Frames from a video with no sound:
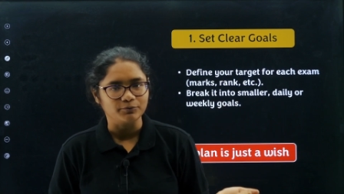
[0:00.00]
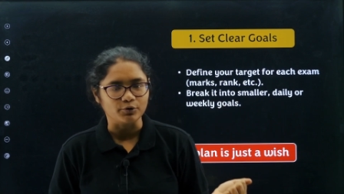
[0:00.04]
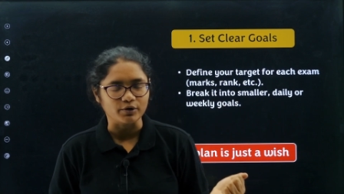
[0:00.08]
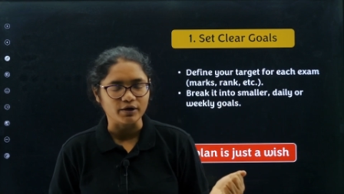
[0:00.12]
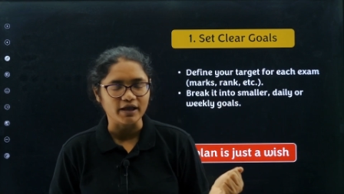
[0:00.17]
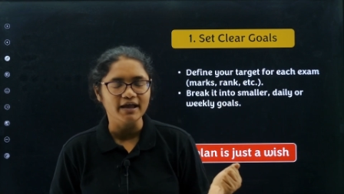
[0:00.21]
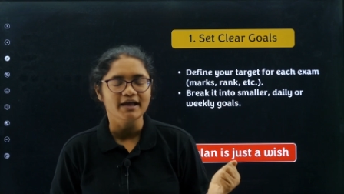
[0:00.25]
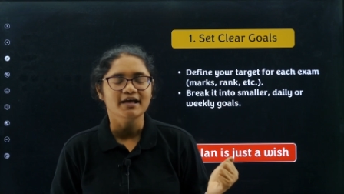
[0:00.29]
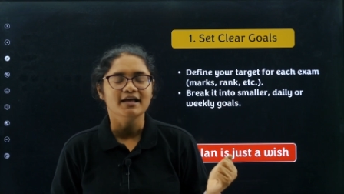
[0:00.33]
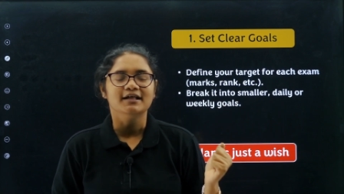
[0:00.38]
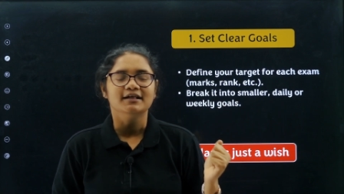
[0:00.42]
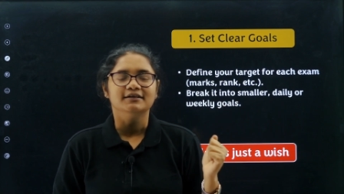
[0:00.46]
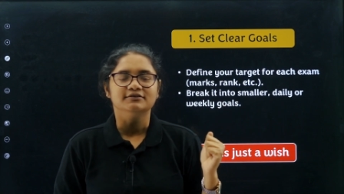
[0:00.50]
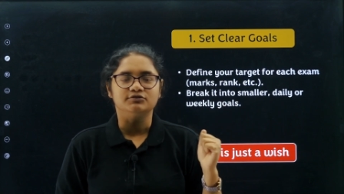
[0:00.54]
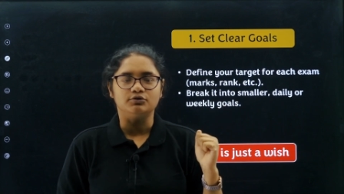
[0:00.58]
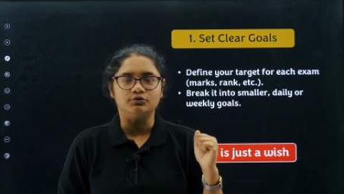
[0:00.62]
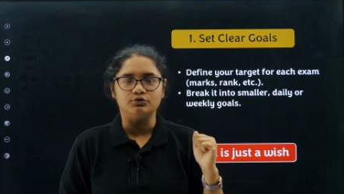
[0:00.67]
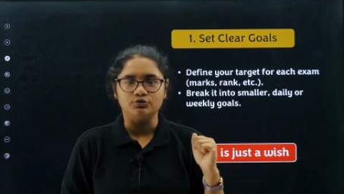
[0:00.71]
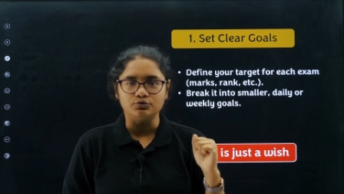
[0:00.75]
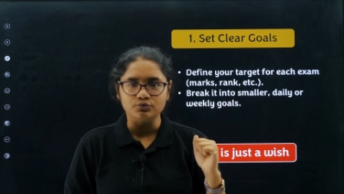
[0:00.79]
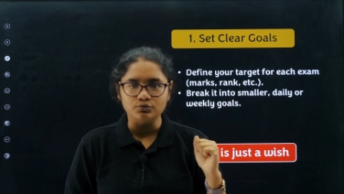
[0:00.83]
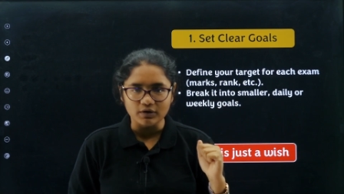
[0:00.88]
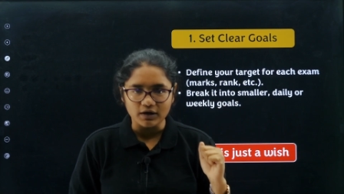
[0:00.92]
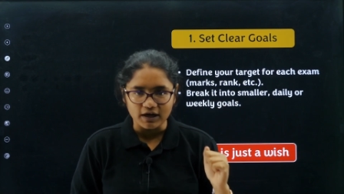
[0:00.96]
Okay, so
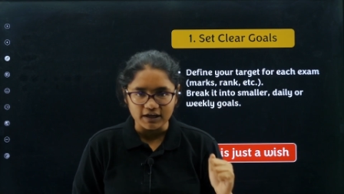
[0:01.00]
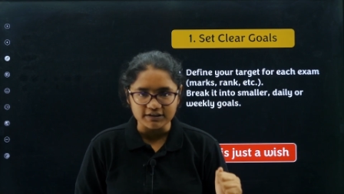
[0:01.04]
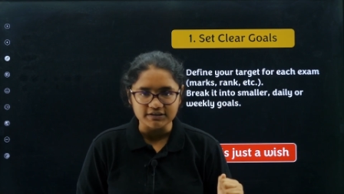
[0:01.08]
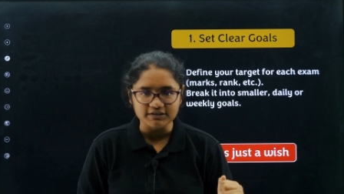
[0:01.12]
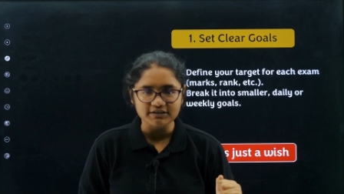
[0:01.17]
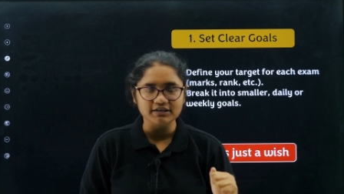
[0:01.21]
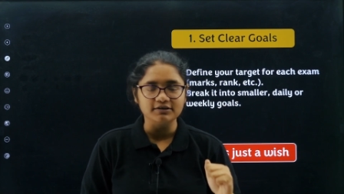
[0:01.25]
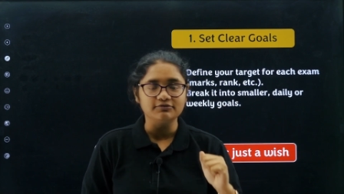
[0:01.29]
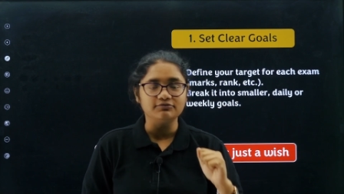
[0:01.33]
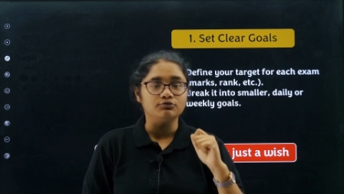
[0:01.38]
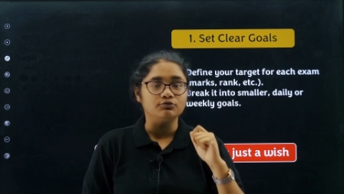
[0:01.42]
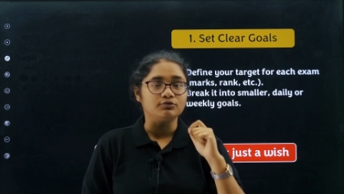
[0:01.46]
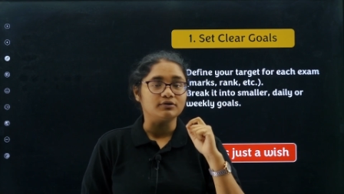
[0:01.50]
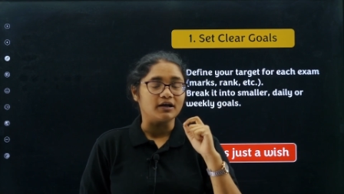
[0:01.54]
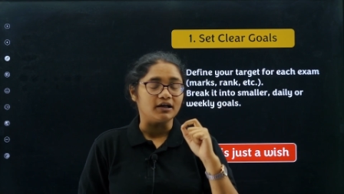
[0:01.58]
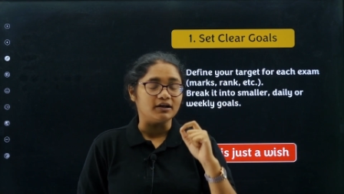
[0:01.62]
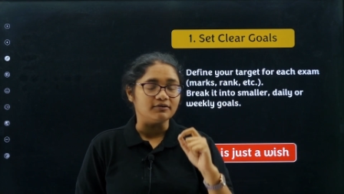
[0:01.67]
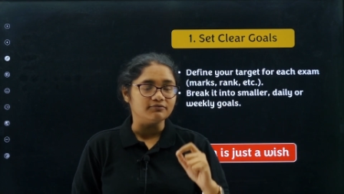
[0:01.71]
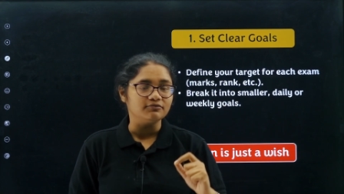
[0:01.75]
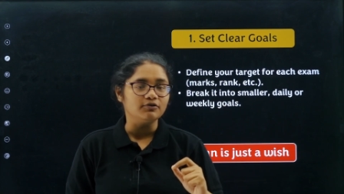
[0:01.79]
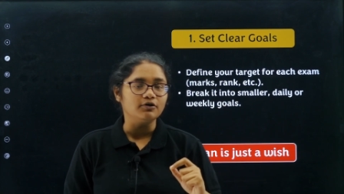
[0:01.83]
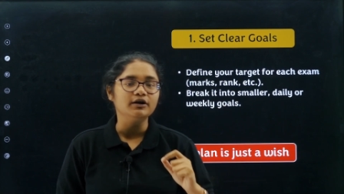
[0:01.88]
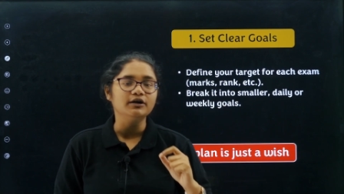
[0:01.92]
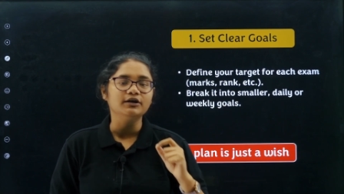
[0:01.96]
to achieve, to
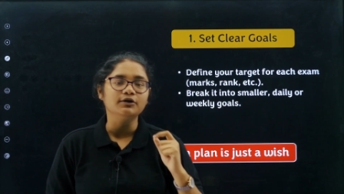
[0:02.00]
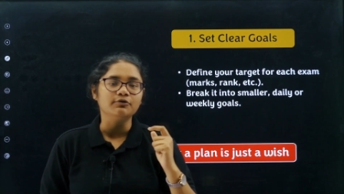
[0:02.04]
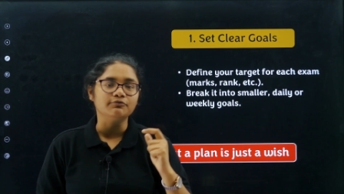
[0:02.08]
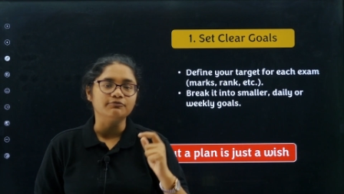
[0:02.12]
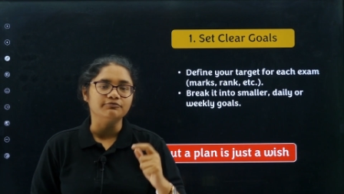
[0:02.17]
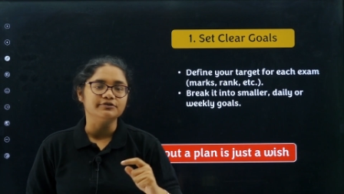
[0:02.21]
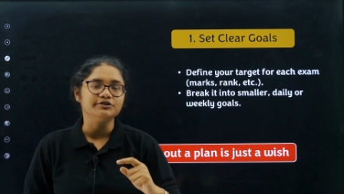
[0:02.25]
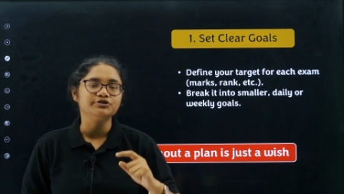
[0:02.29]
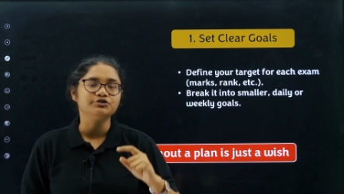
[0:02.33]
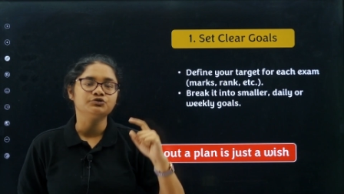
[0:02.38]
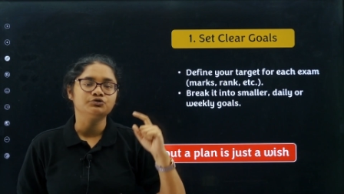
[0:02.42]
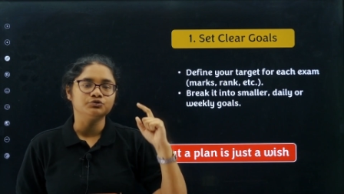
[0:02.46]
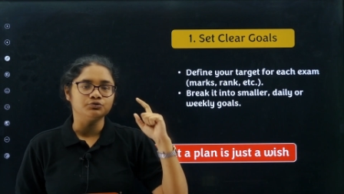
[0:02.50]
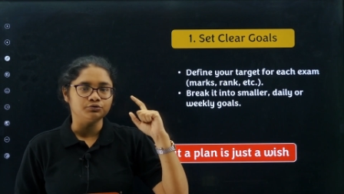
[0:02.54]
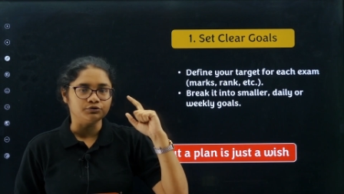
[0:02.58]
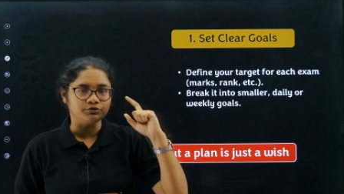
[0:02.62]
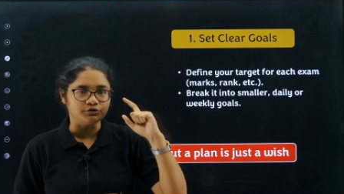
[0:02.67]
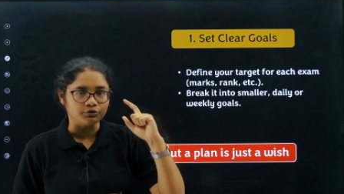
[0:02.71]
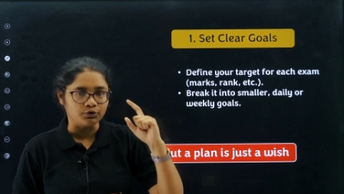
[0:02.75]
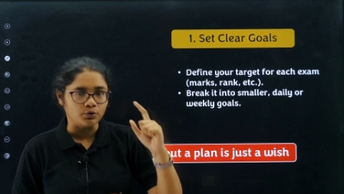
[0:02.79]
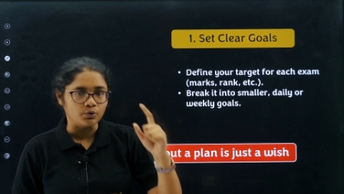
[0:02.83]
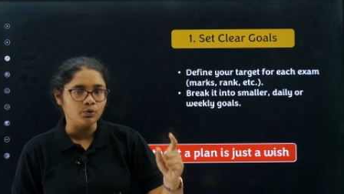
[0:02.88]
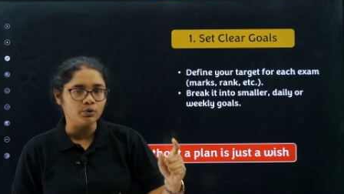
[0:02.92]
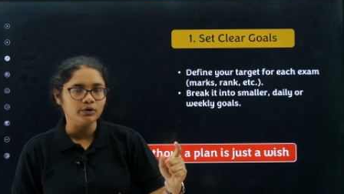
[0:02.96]
convert your wish to
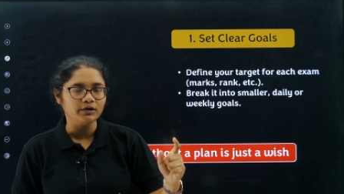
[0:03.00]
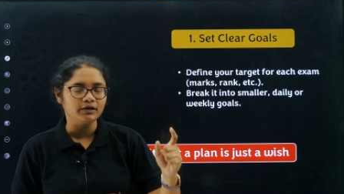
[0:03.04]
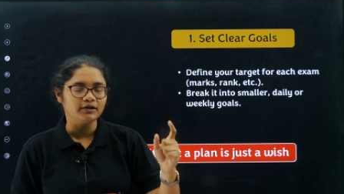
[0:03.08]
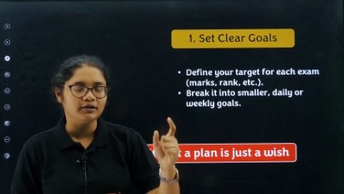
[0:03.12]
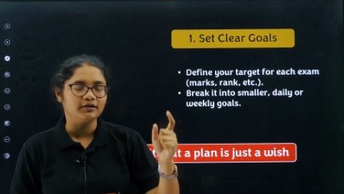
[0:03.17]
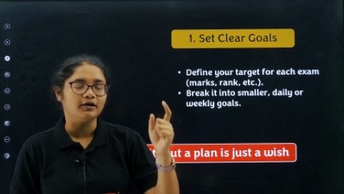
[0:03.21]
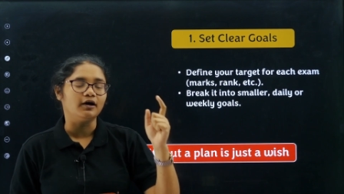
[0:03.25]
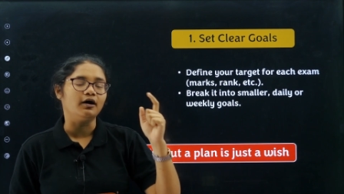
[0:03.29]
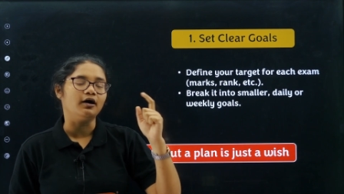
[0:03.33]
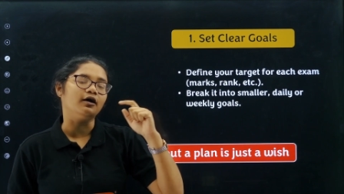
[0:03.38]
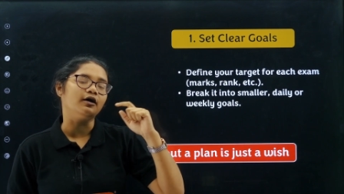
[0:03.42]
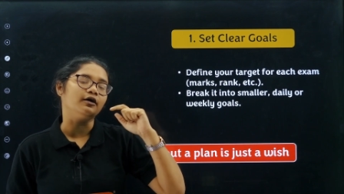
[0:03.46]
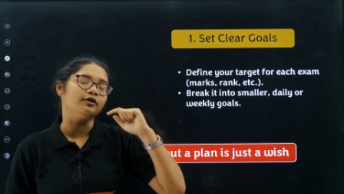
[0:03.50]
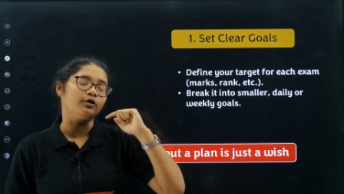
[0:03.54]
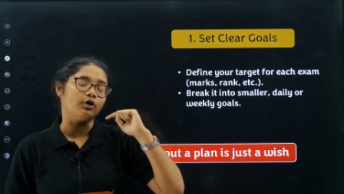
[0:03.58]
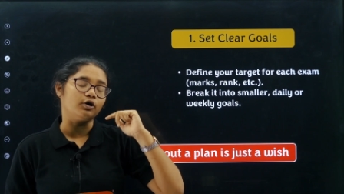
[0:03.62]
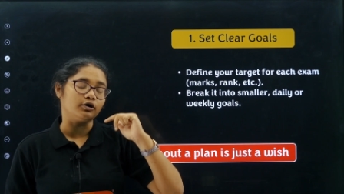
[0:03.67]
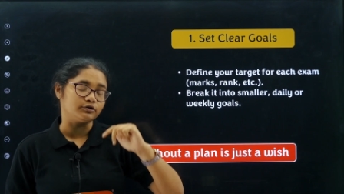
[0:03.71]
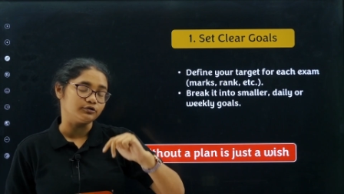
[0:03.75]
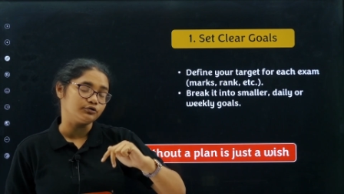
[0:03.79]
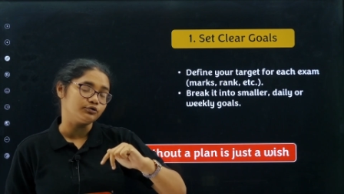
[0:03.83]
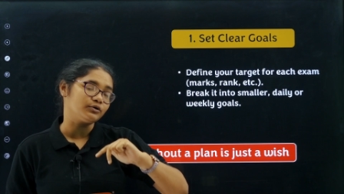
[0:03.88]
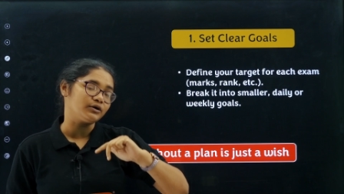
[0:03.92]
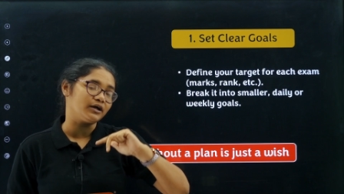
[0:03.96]
goal
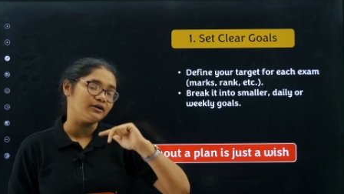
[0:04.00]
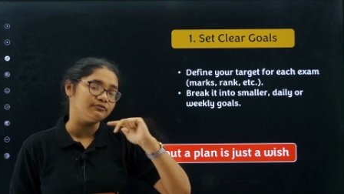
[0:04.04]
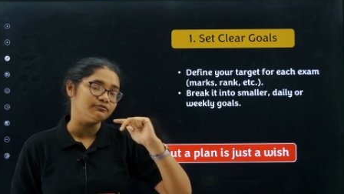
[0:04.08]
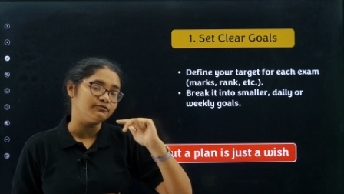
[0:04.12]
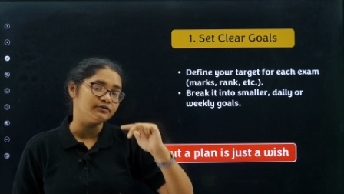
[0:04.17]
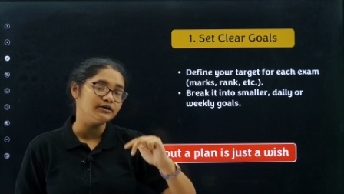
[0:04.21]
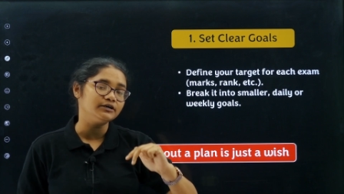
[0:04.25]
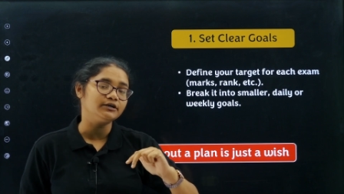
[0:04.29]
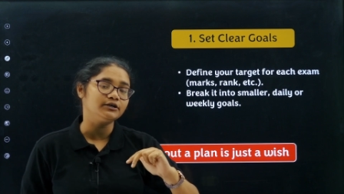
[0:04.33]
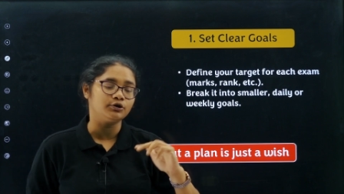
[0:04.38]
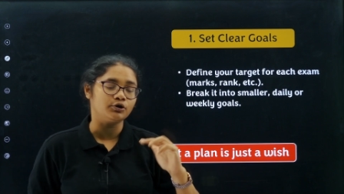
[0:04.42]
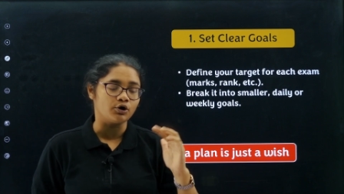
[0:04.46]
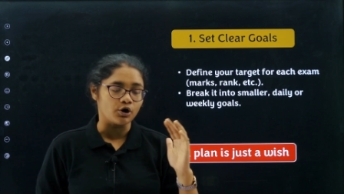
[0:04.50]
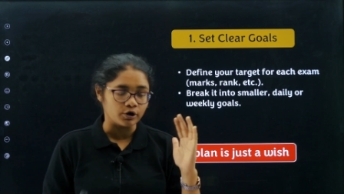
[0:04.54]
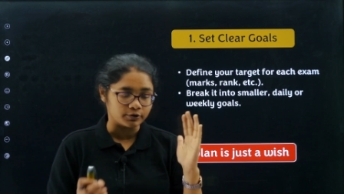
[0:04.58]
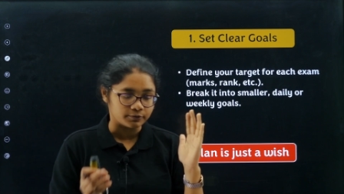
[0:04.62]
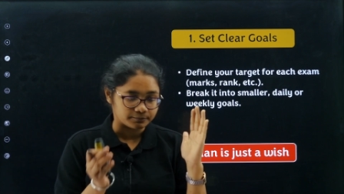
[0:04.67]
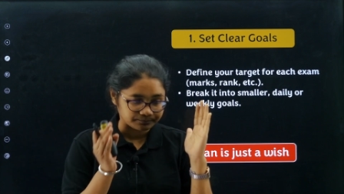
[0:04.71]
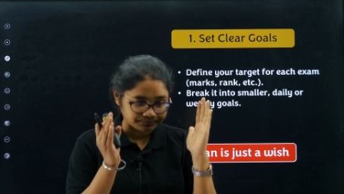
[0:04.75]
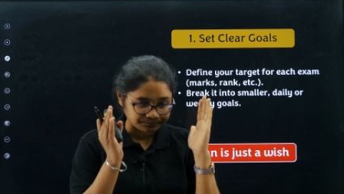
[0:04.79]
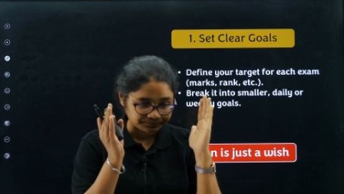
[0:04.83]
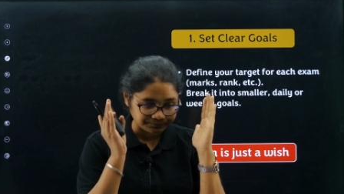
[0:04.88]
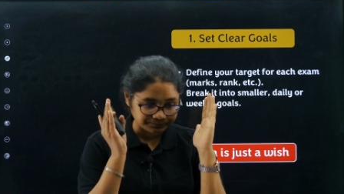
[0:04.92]
or to convert your